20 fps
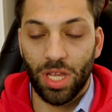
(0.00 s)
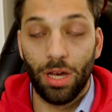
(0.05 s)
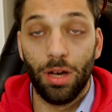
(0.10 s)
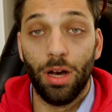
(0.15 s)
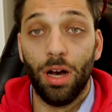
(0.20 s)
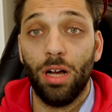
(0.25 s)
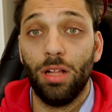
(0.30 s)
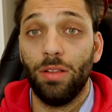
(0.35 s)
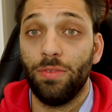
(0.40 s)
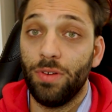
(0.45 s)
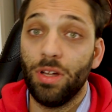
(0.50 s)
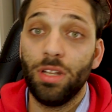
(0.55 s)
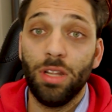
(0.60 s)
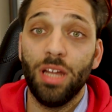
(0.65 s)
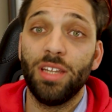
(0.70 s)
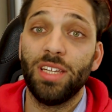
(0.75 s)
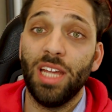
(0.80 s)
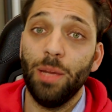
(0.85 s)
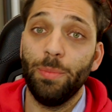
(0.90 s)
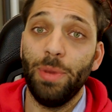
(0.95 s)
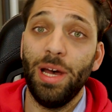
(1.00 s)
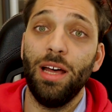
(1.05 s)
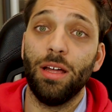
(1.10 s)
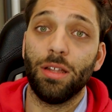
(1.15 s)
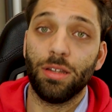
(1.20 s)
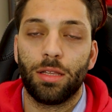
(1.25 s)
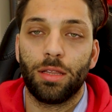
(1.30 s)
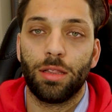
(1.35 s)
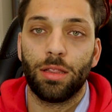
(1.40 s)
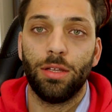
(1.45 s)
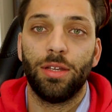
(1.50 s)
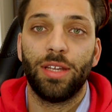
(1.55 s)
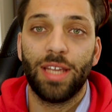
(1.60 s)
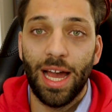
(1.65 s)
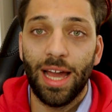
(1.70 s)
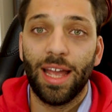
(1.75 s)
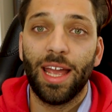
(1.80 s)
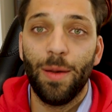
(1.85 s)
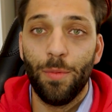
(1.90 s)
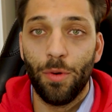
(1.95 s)
For £98. You
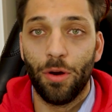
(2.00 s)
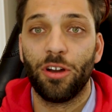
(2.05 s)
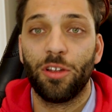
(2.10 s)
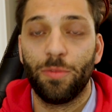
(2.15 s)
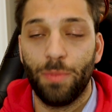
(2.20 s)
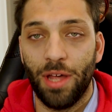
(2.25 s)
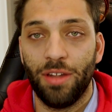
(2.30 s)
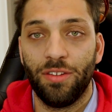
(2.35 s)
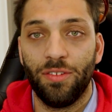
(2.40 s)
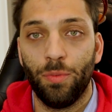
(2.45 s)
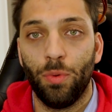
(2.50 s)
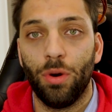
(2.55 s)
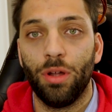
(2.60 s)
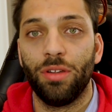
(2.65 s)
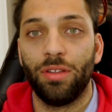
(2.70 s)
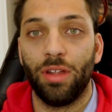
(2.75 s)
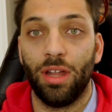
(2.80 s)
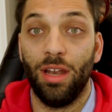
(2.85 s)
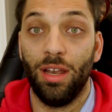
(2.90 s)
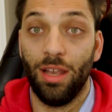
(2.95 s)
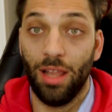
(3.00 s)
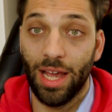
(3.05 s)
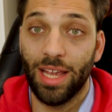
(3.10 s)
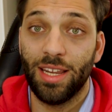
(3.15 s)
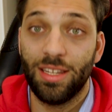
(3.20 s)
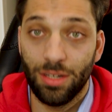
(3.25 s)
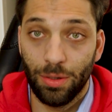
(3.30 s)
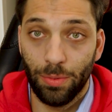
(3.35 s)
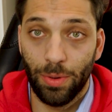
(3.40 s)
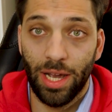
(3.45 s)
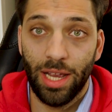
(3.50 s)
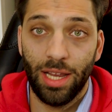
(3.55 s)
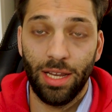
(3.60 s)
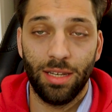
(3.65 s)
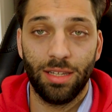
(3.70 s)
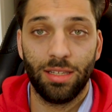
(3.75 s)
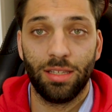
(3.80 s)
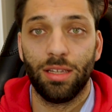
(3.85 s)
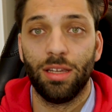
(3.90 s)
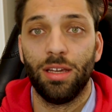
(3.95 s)
can get more expensive ones that are lighter
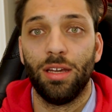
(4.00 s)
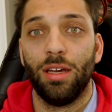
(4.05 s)
weight,